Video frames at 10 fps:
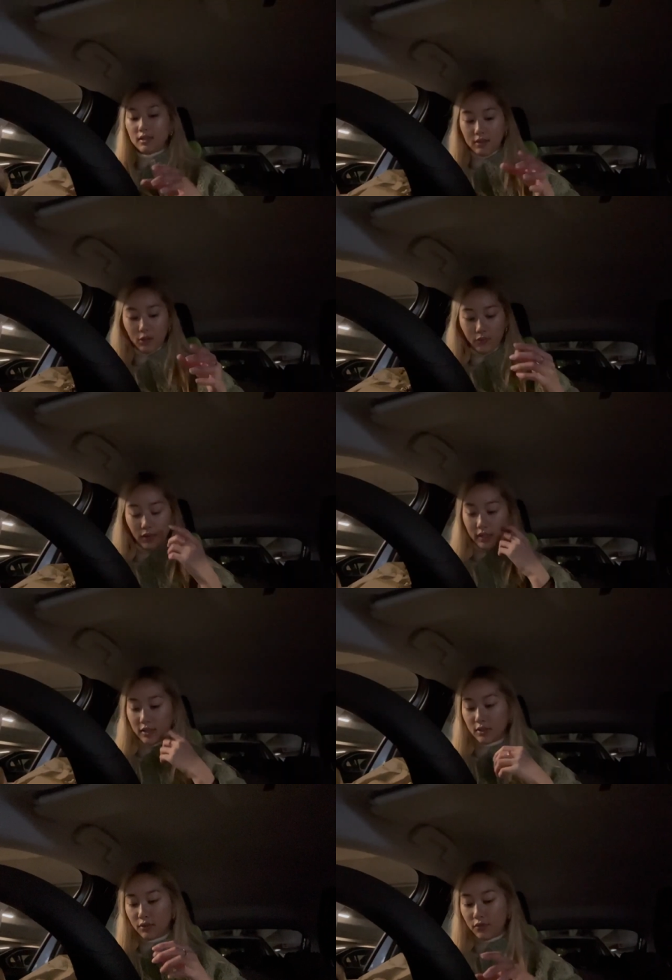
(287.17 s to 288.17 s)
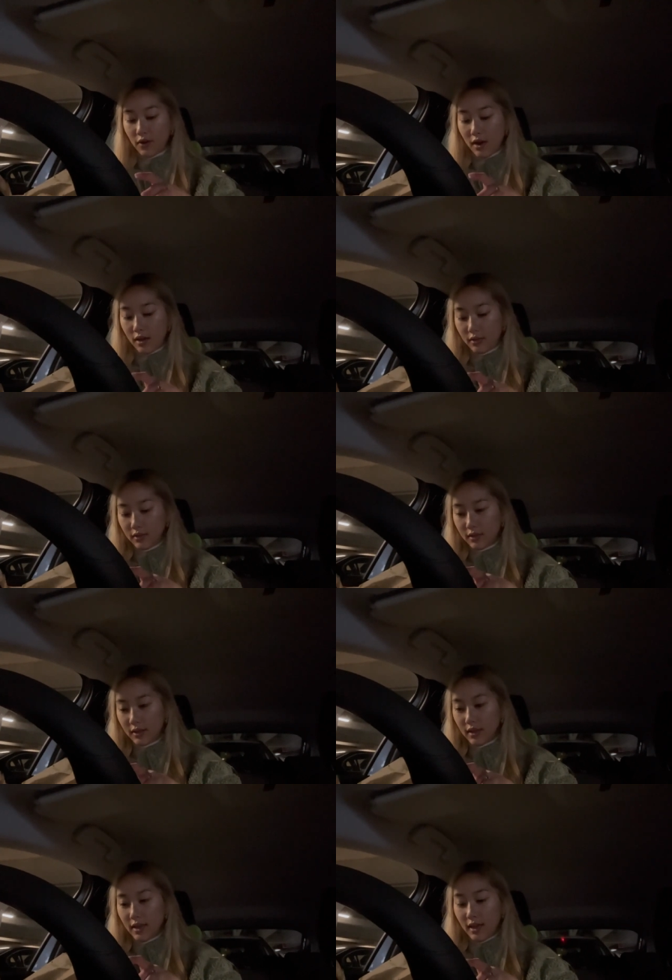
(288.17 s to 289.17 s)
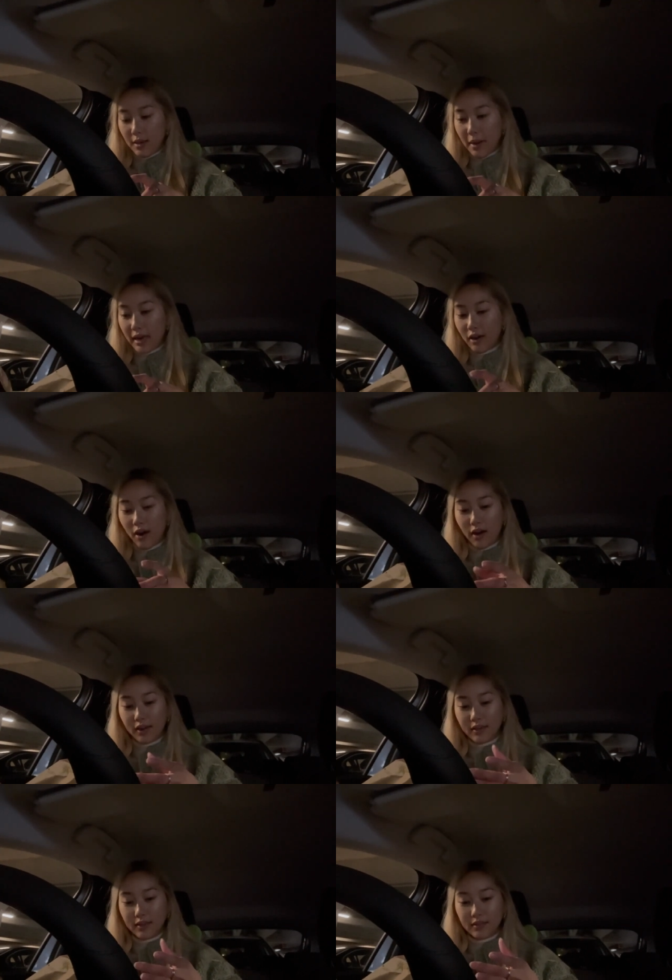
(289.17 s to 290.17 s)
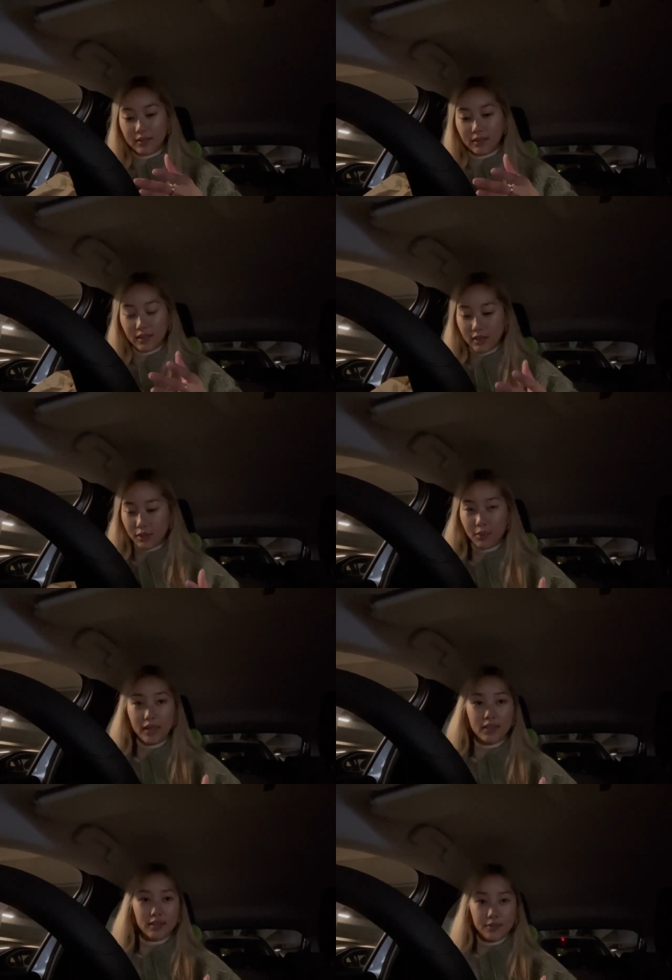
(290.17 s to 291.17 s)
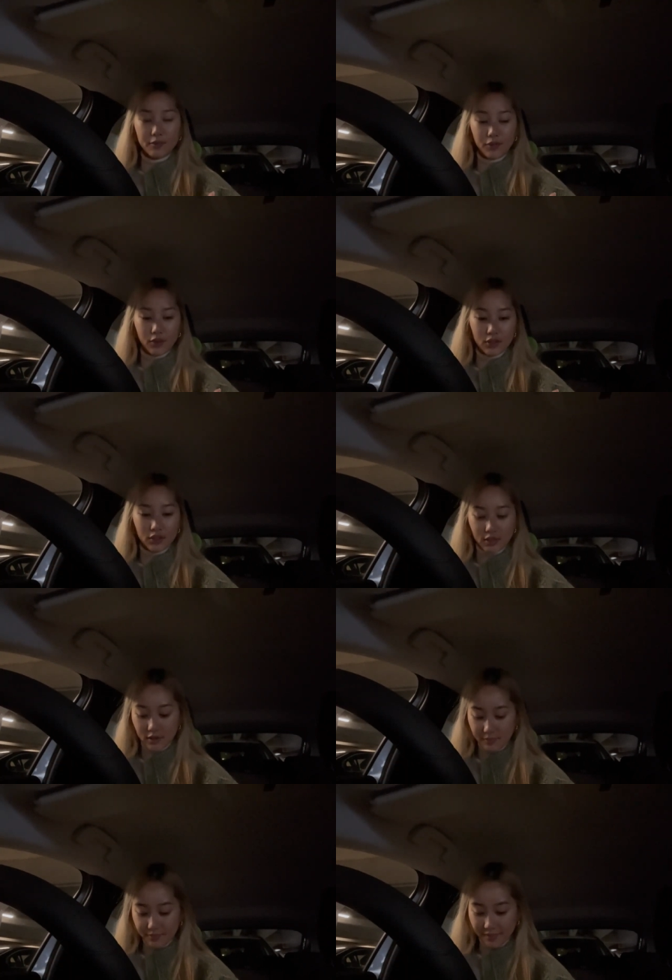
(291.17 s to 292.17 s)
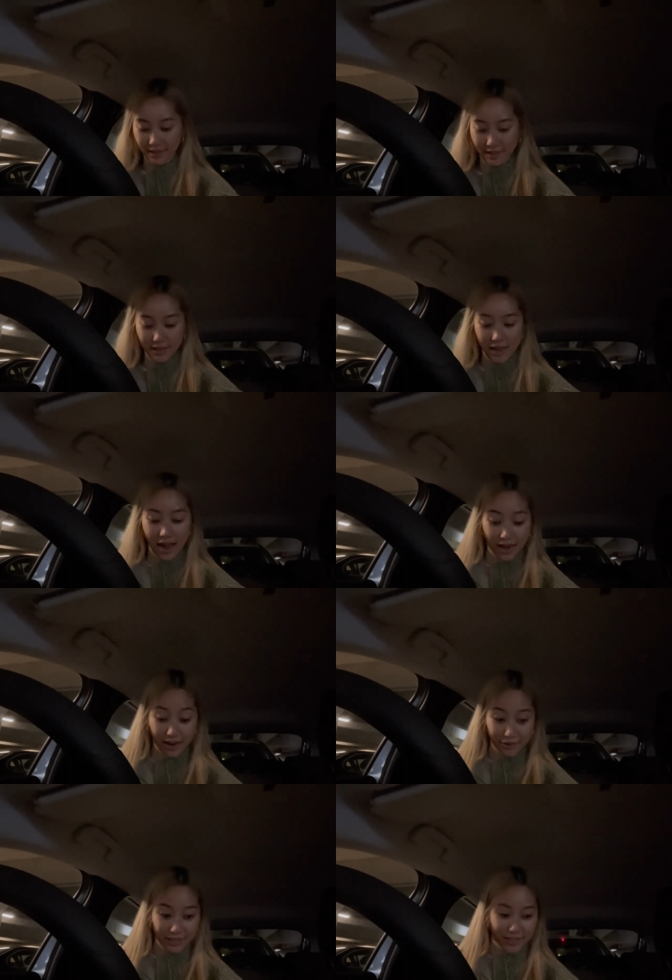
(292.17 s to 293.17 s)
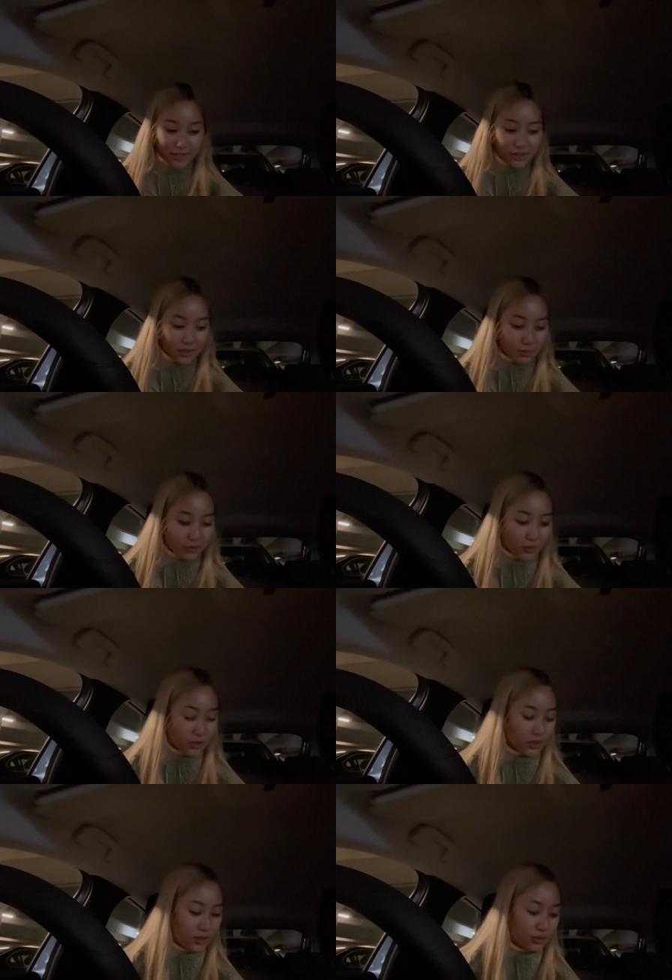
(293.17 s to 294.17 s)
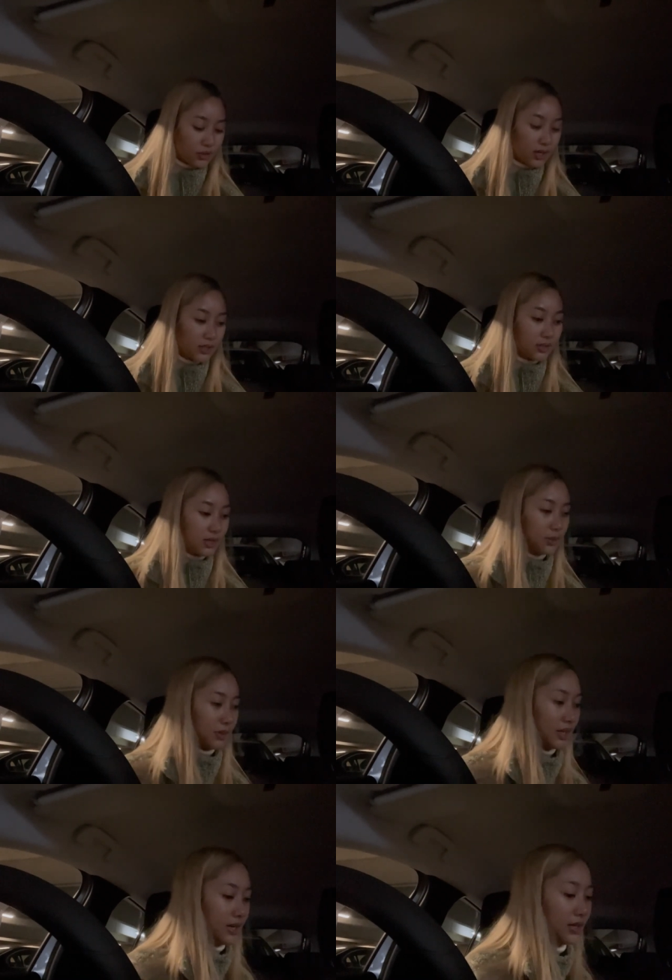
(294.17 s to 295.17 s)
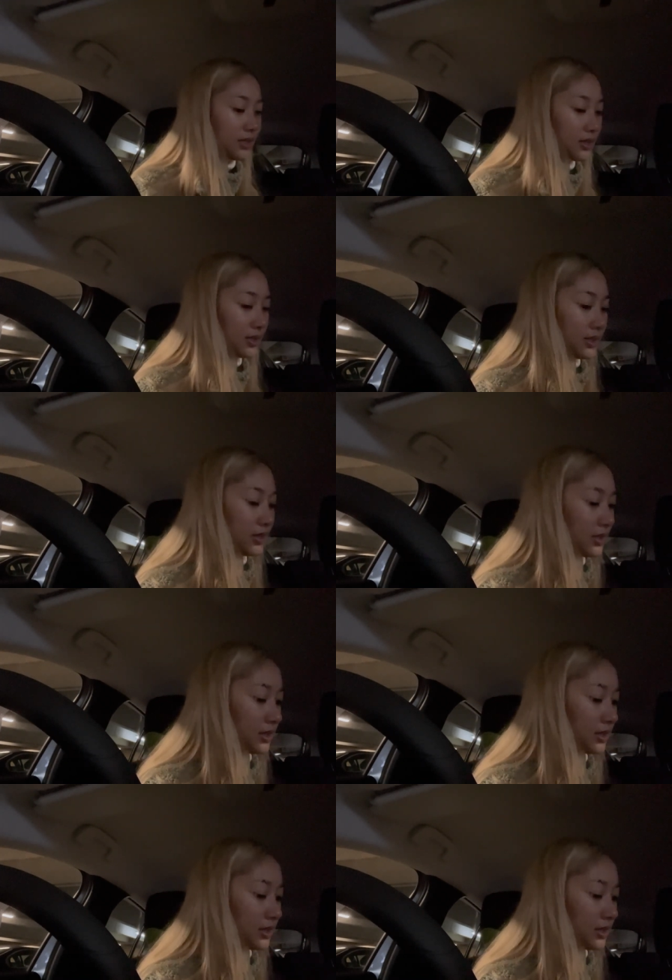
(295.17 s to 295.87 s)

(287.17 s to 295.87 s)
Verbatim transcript: Hopefully it doesn't fall in my car. Wait, first I already touched it, but first I need to sanitize my hands.